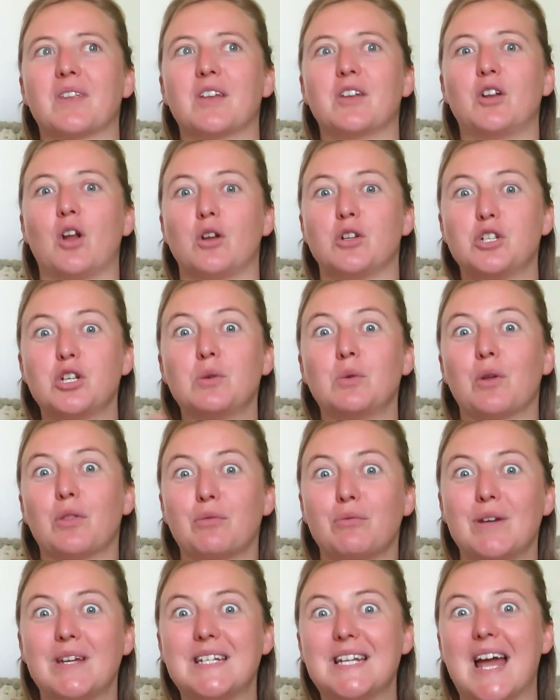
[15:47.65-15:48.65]
you know, 2 or
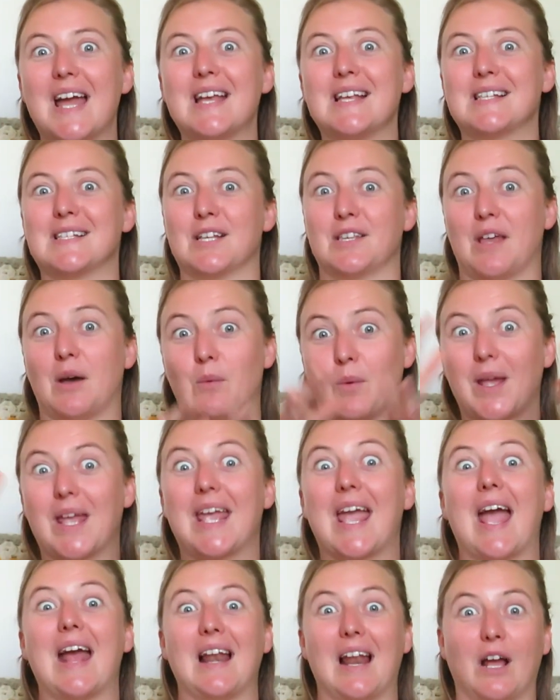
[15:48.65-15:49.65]
3 days so that we
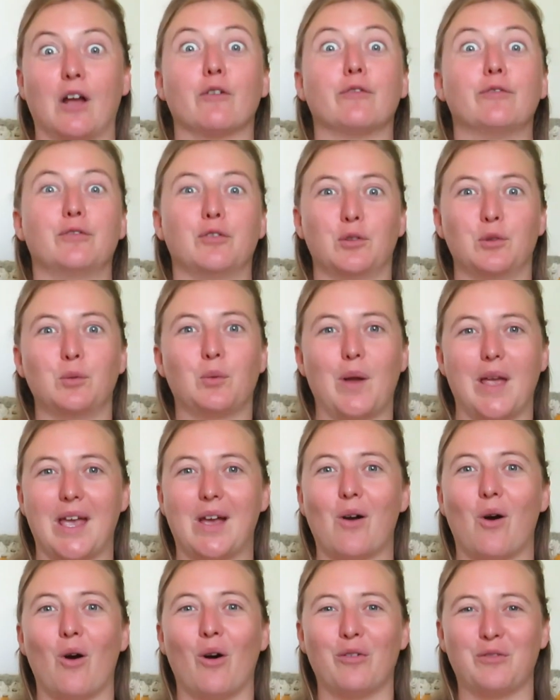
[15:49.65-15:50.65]
get like a full
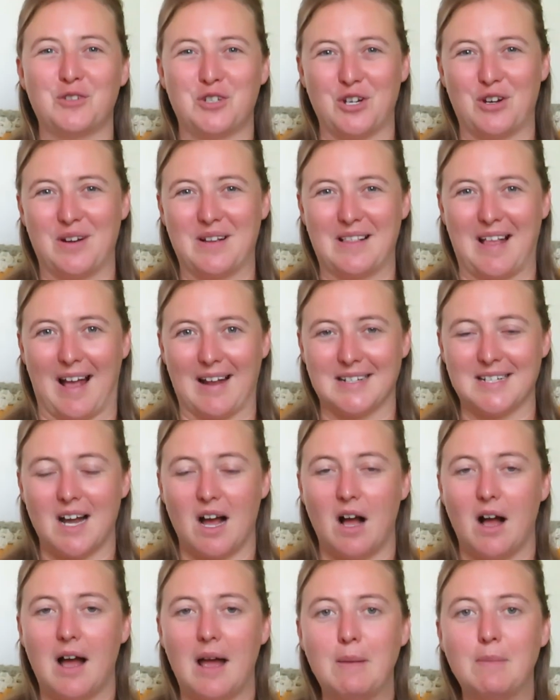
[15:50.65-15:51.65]
week off during that
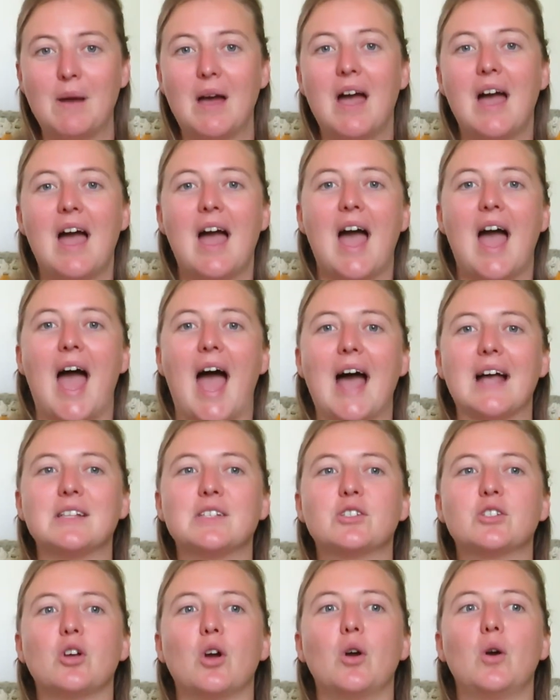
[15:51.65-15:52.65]
time. And
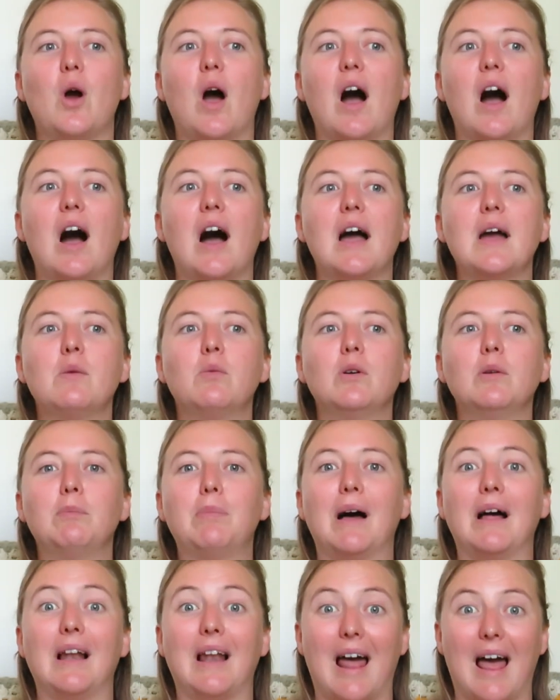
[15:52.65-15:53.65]
so I will
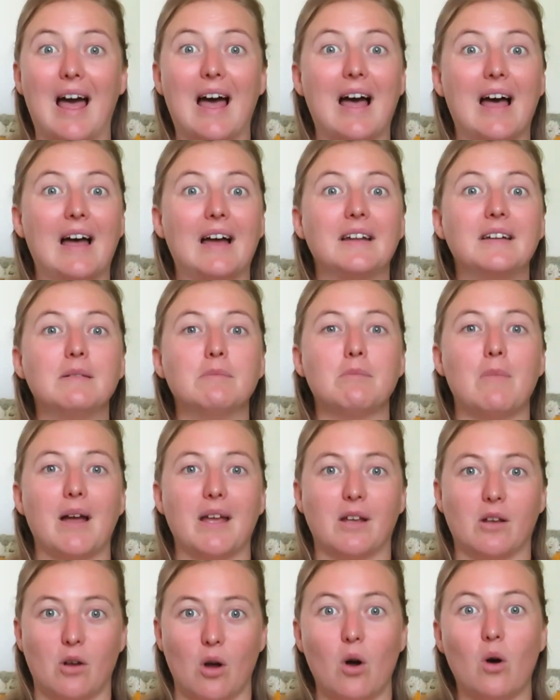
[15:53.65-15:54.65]
plan
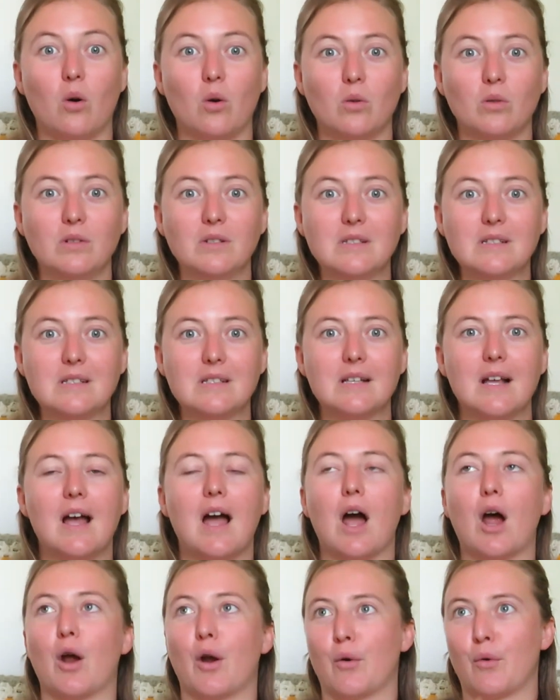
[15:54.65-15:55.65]
my goals
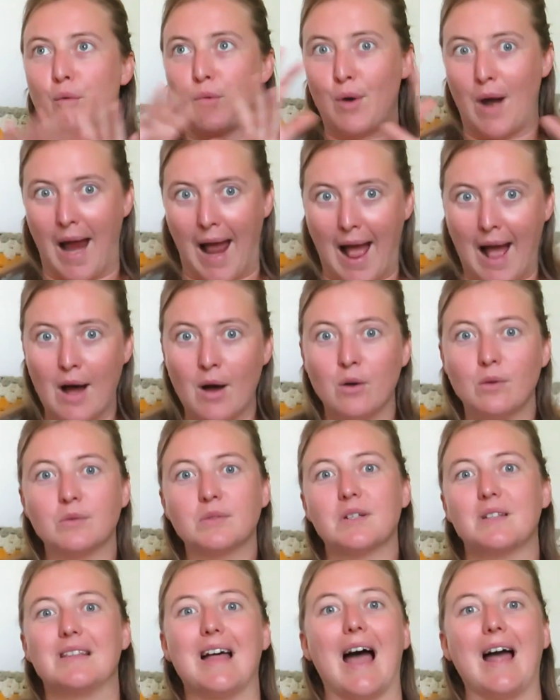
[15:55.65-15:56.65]

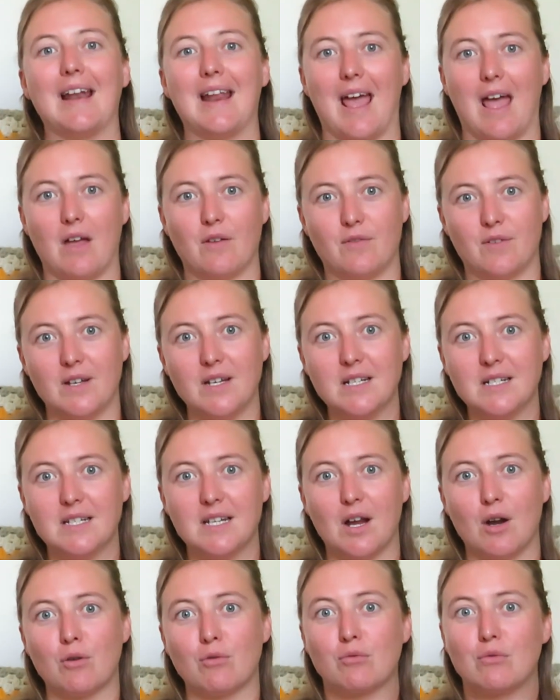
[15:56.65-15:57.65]
around that
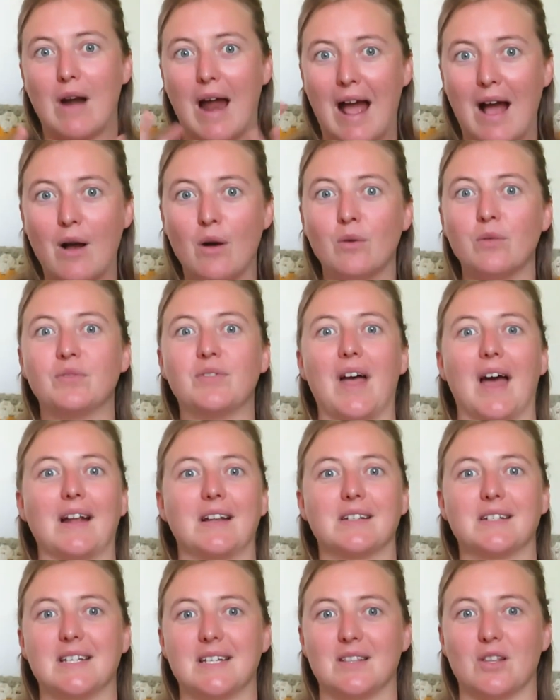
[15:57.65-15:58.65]
effort, around
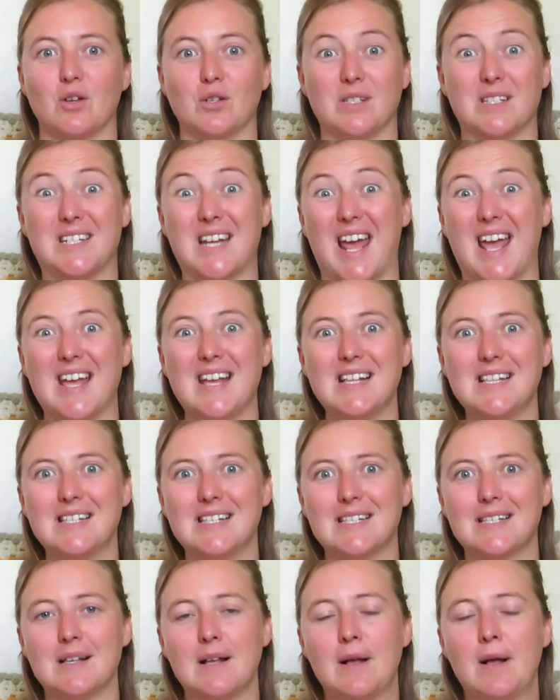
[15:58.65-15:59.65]
those
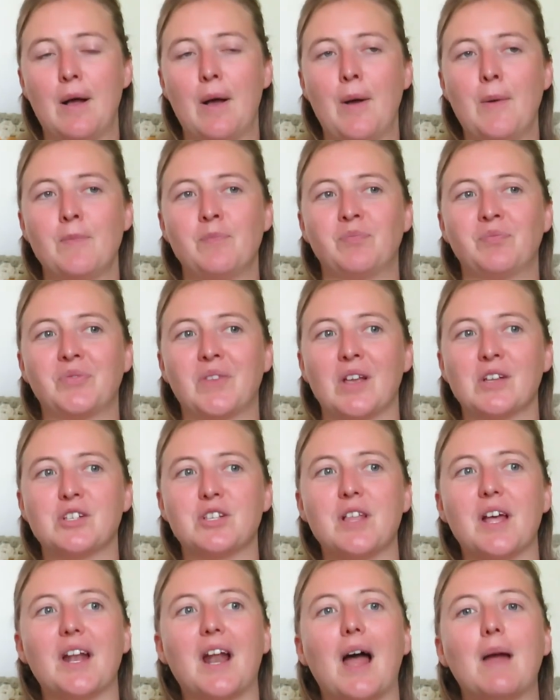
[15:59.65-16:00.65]
dates,
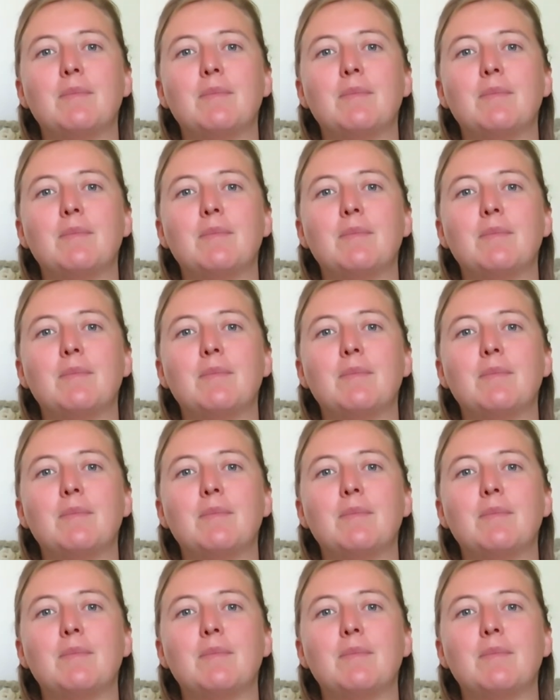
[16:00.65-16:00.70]
so that